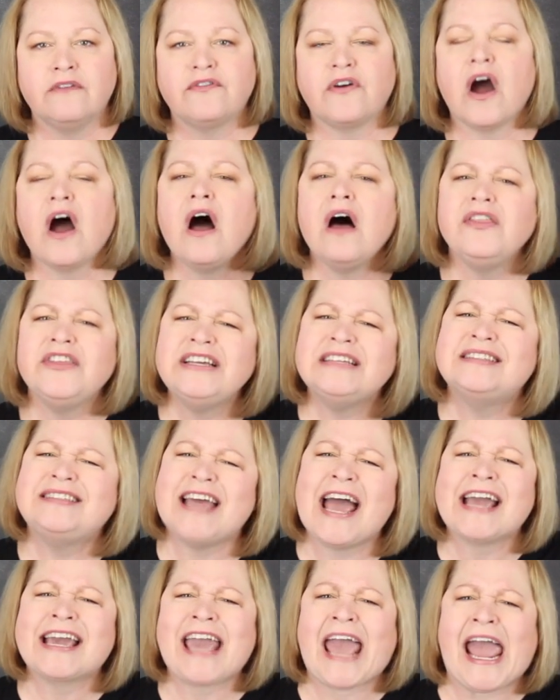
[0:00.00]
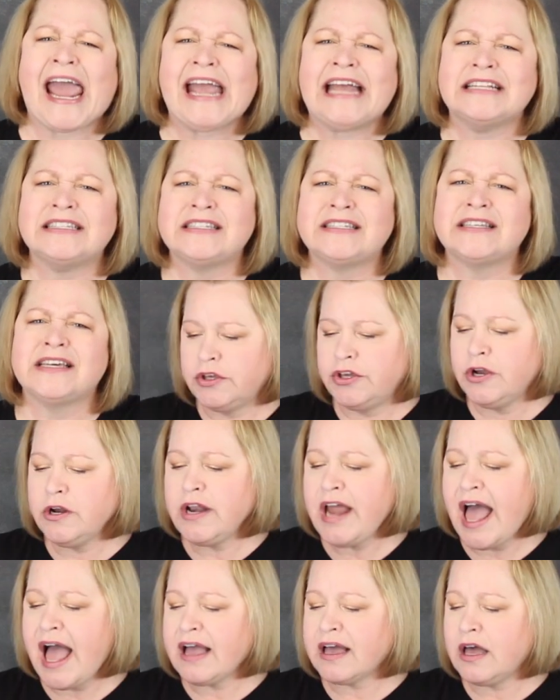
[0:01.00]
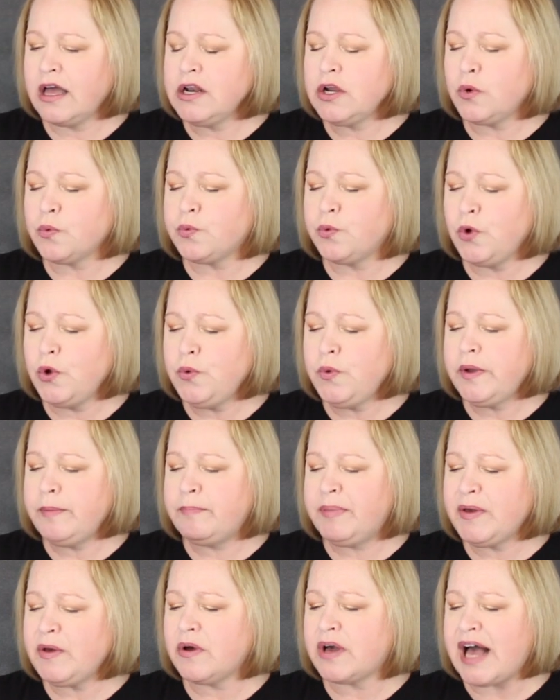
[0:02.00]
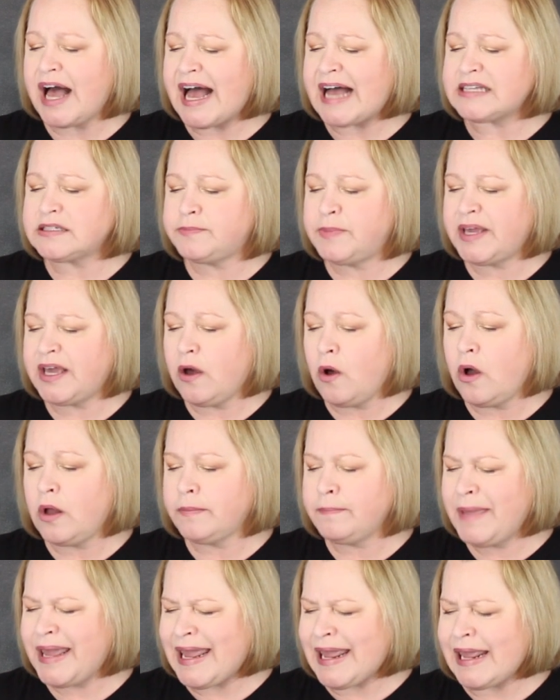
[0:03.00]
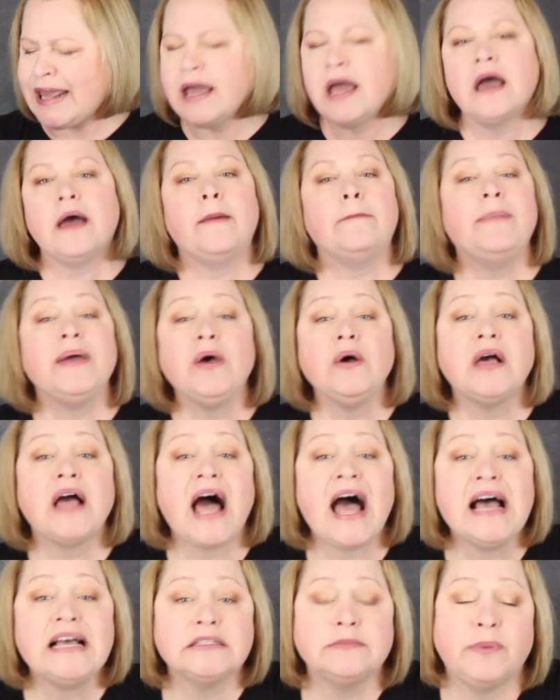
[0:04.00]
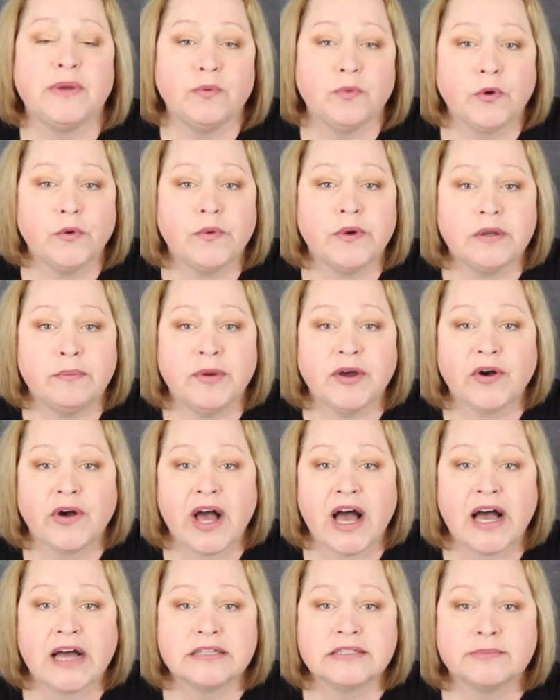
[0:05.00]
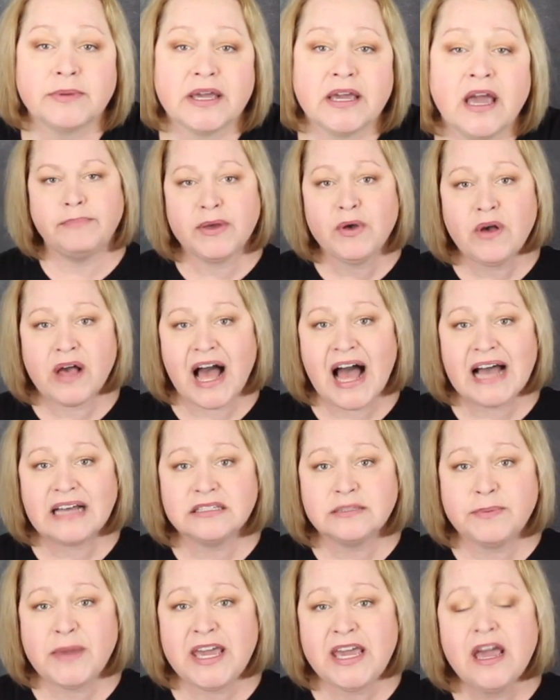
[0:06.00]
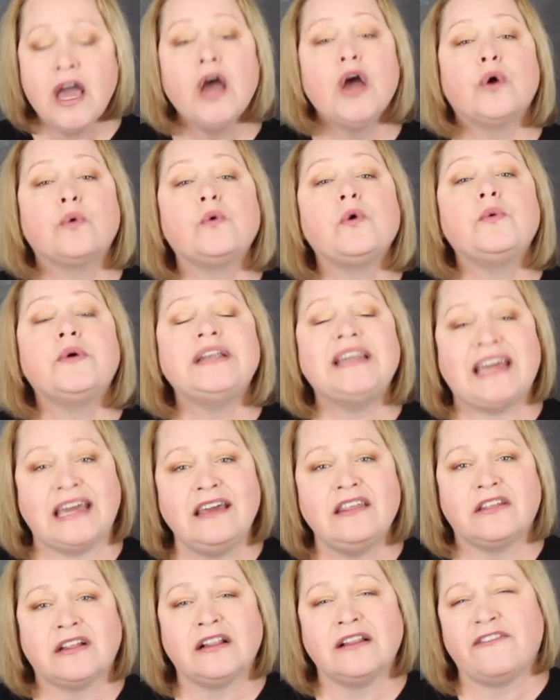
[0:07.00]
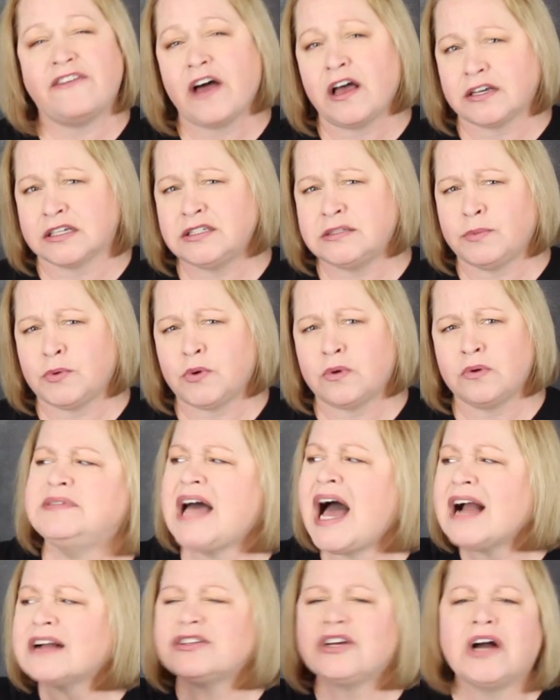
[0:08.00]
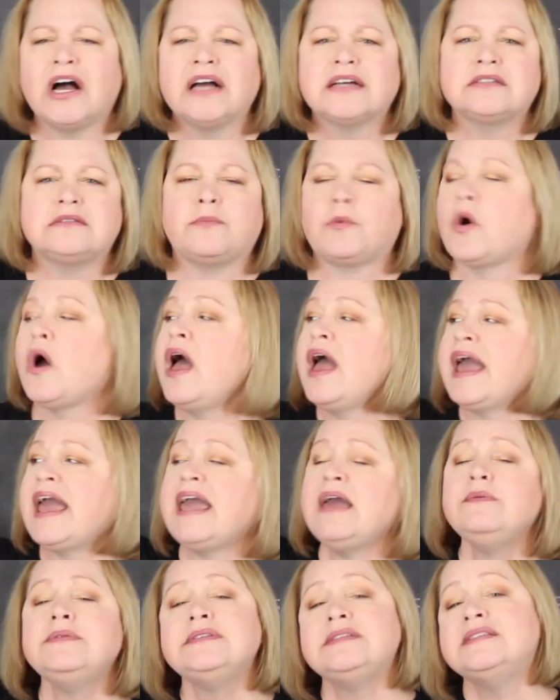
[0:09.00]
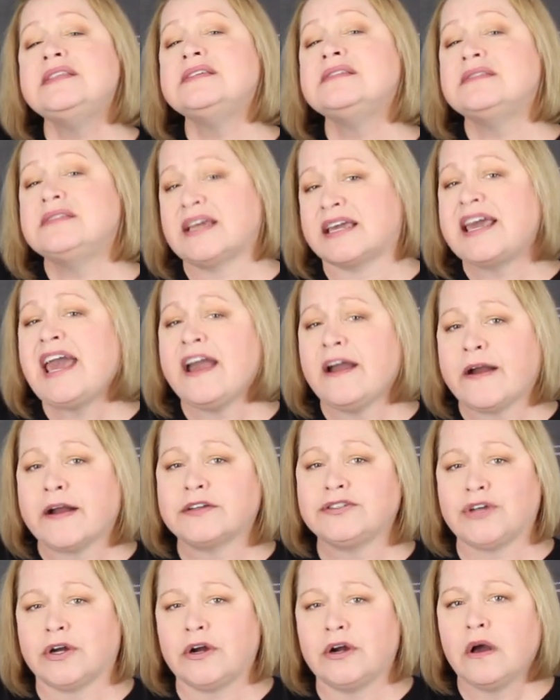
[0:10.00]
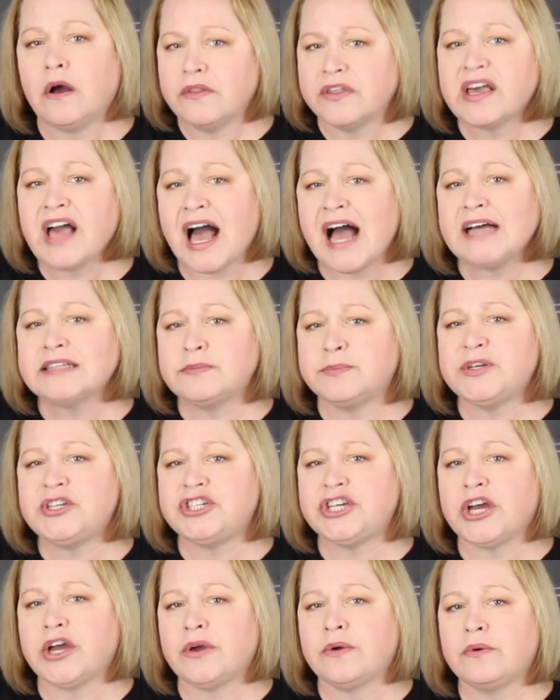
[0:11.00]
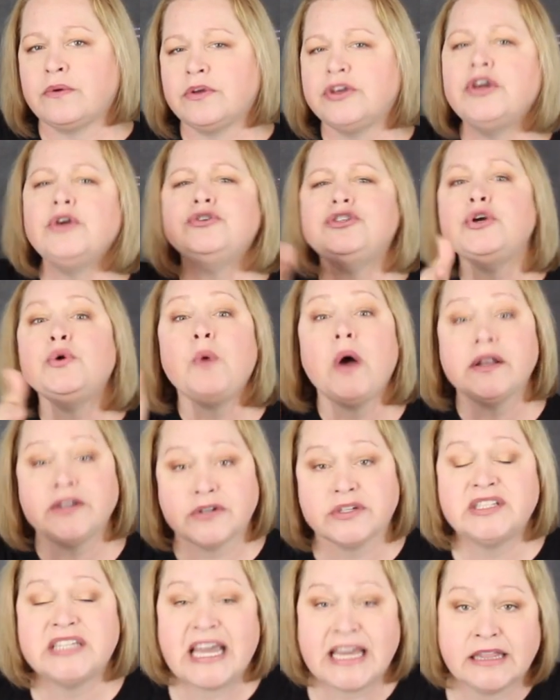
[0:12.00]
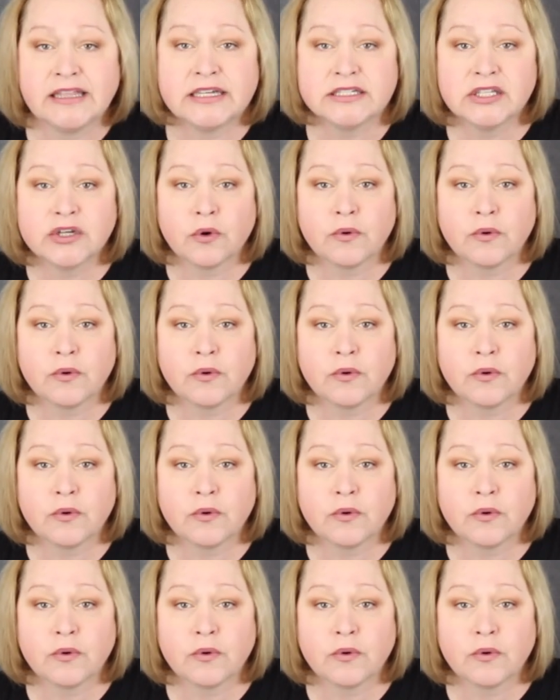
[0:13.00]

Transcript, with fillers: for all these decades. You're not gonna ruin Bill Cosby on me. Bill Cosby ruined Bill Cosby. Bill Cosby ruined Heathcliff Huxtable. Dr. Huxtable, he was the, the character on The Cosby Show. You do understand this,